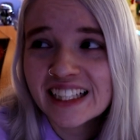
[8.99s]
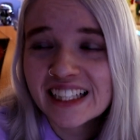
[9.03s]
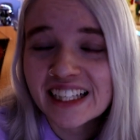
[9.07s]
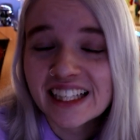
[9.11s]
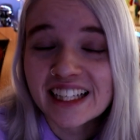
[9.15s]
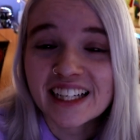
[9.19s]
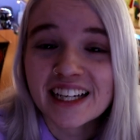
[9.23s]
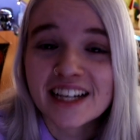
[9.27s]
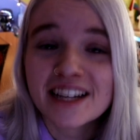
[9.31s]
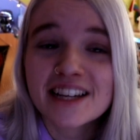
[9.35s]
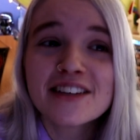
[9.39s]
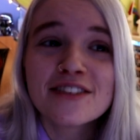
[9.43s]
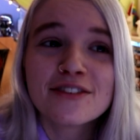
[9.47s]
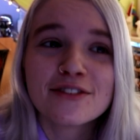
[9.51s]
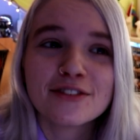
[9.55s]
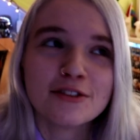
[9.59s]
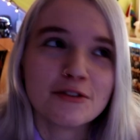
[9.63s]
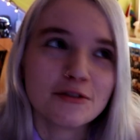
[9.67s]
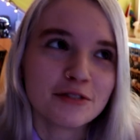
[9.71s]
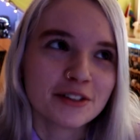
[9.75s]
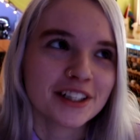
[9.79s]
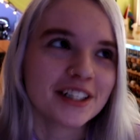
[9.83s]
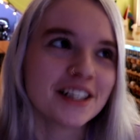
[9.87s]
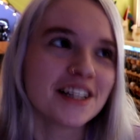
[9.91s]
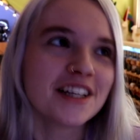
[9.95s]
and I
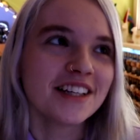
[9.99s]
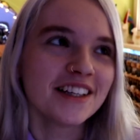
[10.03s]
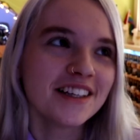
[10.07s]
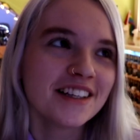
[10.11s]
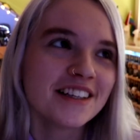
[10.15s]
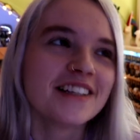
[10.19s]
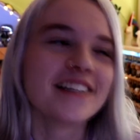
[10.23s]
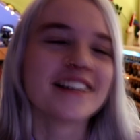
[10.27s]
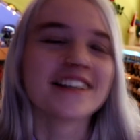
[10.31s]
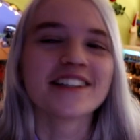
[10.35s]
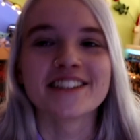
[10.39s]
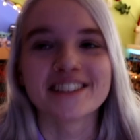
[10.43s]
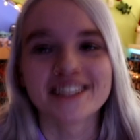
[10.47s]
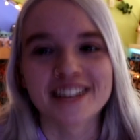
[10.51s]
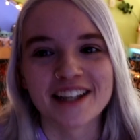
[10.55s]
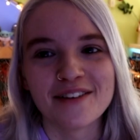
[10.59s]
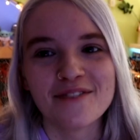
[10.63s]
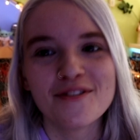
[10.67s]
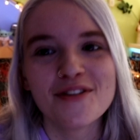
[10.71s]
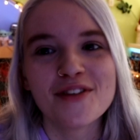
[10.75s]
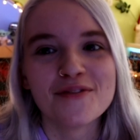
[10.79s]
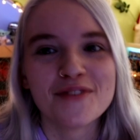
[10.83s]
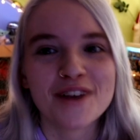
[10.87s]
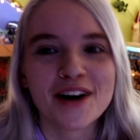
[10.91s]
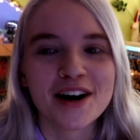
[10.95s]
feel really
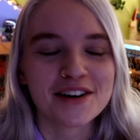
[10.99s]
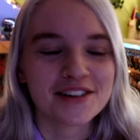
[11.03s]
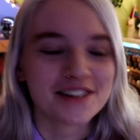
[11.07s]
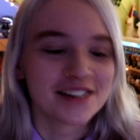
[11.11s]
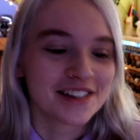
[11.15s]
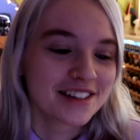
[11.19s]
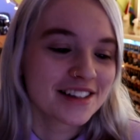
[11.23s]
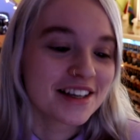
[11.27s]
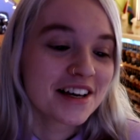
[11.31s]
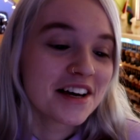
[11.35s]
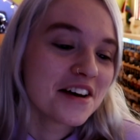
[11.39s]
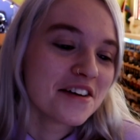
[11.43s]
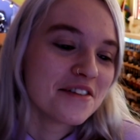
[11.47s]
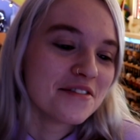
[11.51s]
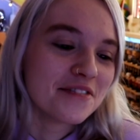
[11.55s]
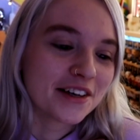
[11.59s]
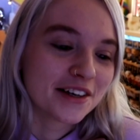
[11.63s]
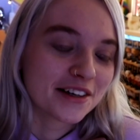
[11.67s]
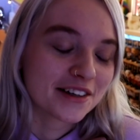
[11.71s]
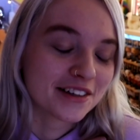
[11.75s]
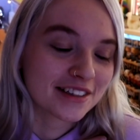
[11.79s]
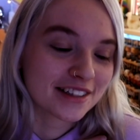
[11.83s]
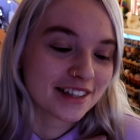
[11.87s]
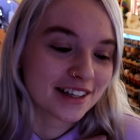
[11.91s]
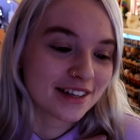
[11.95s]
ashamed about it
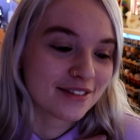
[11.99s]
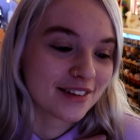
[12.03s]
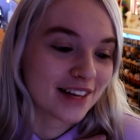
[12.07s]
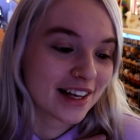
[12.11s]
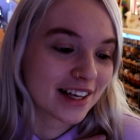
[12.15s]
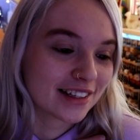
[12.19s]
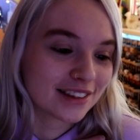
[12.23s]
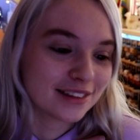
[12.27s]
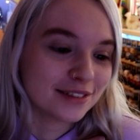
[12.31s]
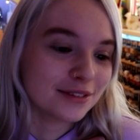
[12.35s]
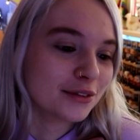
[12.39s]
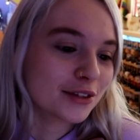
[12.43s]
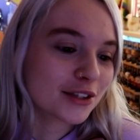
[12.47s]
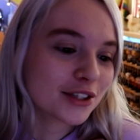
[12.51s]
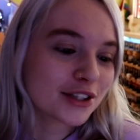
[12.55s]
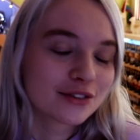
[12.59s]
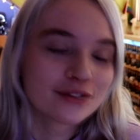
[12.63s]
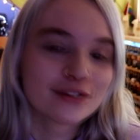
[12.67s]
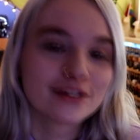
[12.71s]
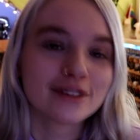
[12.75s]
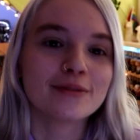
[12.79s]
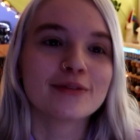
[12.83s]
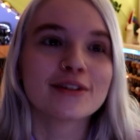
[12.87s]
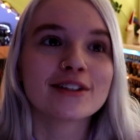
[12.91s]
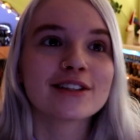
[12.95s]
because I'm like the worst
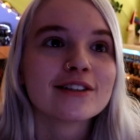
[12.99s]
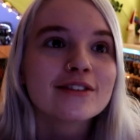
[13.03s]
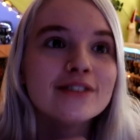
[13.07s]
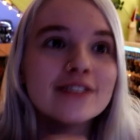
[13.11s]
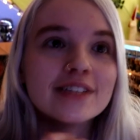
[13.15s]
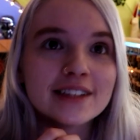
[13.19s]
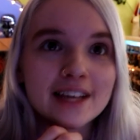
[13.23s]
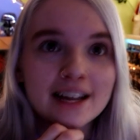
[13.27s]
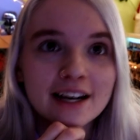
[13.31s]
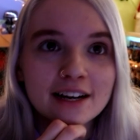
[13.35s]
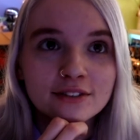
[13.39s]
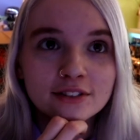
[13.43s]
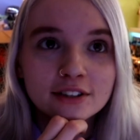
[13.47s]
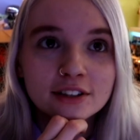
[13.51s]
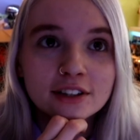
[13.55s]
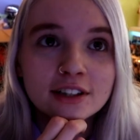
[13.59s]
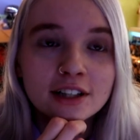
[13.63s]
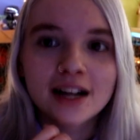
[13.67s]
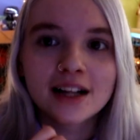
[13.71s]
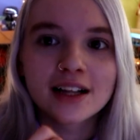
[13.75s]
film student ever.